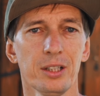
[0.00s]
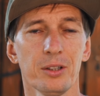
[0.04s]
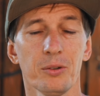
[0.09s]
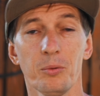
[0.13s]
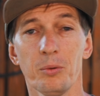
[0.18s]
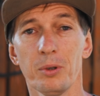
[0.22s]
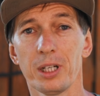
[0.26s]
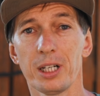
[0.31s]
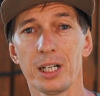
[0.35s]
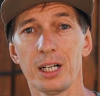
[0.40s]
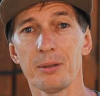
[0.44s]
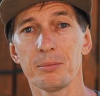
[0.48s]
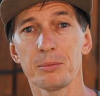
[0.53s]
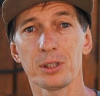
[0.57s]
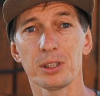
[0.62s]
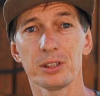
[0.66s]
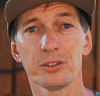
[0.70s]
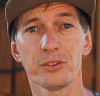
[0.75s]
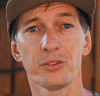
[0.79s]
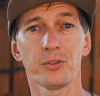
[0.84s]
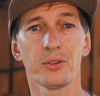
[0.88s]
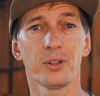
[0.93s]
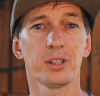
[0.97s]
where I'm
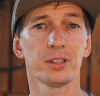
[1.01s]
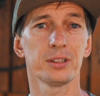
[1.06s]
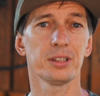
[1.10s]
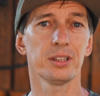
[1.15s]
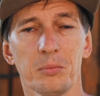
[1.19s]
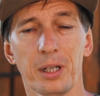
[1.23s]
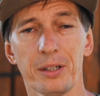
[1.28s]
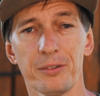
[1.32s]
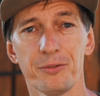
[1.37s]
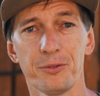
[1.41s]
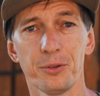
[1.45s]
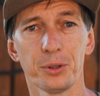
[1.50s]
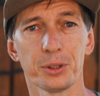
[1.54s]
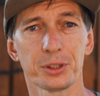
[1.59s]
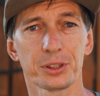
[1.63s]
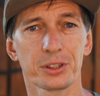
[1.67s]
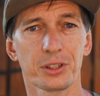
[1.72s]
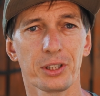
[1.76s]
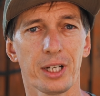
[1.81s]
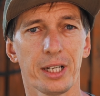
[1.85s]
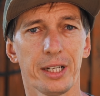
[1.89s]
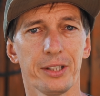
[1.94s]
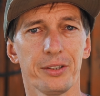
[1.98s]
gonna run my first
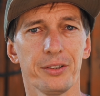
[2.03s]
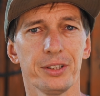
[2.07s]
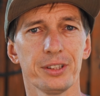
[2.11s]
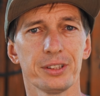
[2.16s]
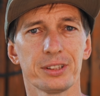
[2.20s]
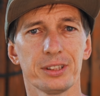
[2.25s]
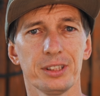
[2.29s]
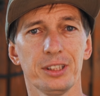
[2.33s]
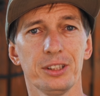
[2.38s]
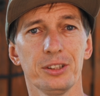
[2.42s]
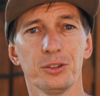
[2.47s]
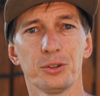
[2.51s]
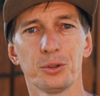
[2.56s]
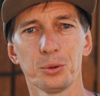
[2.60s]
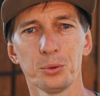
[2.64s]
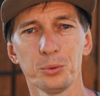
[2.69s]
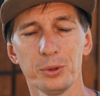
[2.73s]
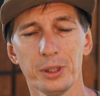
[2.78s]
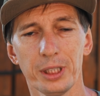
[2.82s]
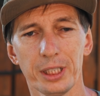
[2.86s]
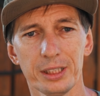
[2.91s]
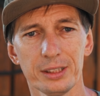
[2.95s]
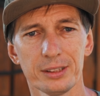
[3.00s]
sky race in 2
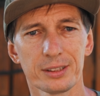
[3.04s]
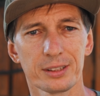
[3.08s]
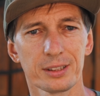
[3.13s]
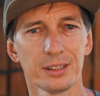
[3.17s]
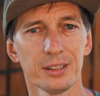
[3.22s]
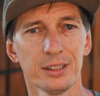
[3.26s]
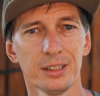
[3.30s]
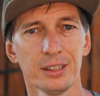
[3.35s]
days,